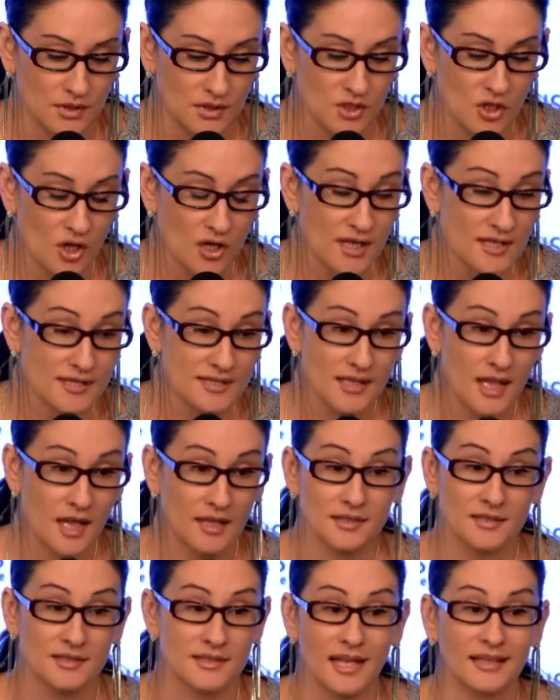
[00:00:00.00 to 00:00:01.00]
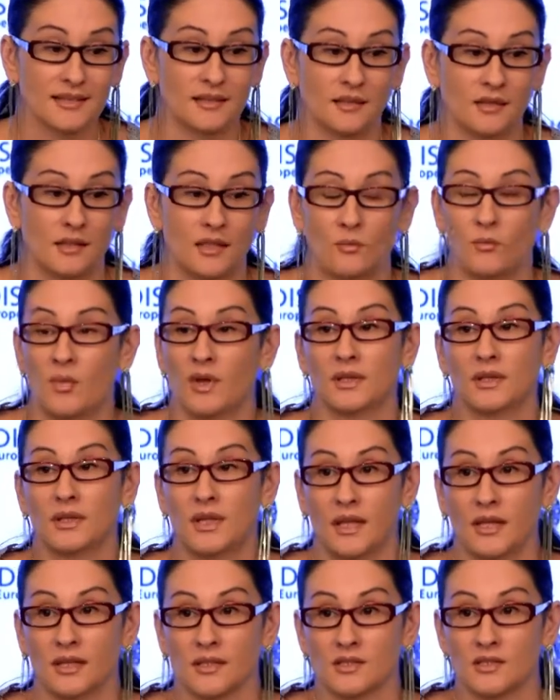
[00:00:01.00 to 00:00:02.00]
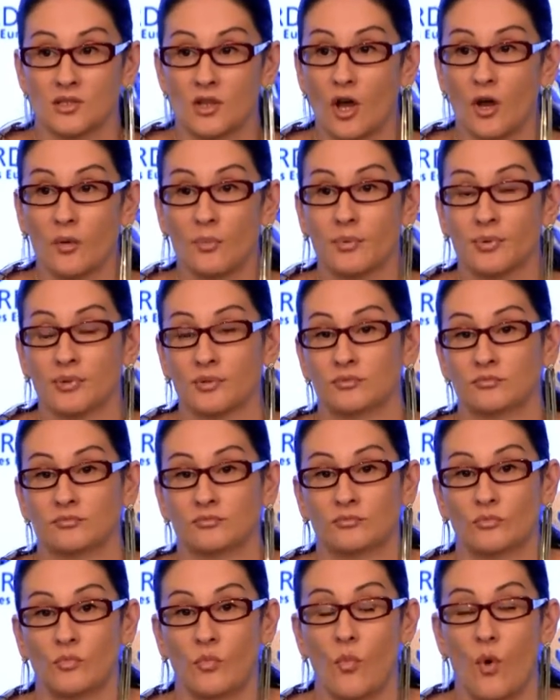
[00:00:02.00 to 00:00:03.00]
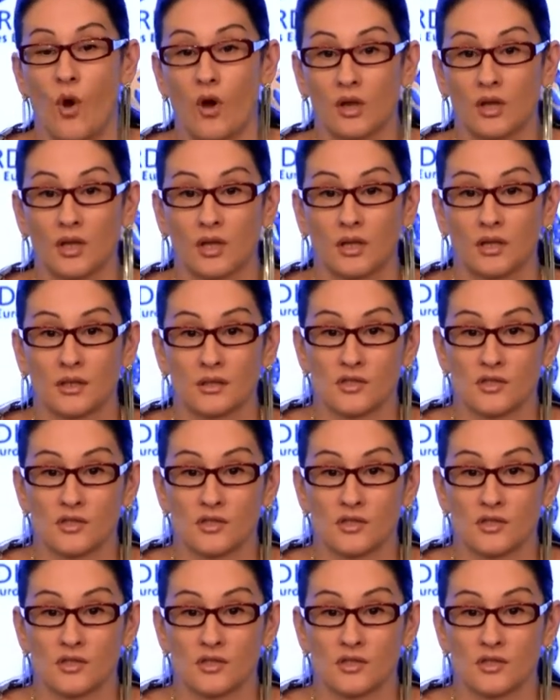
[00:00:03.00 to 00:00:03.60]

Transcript: Zoya start suddenly one day stop walking,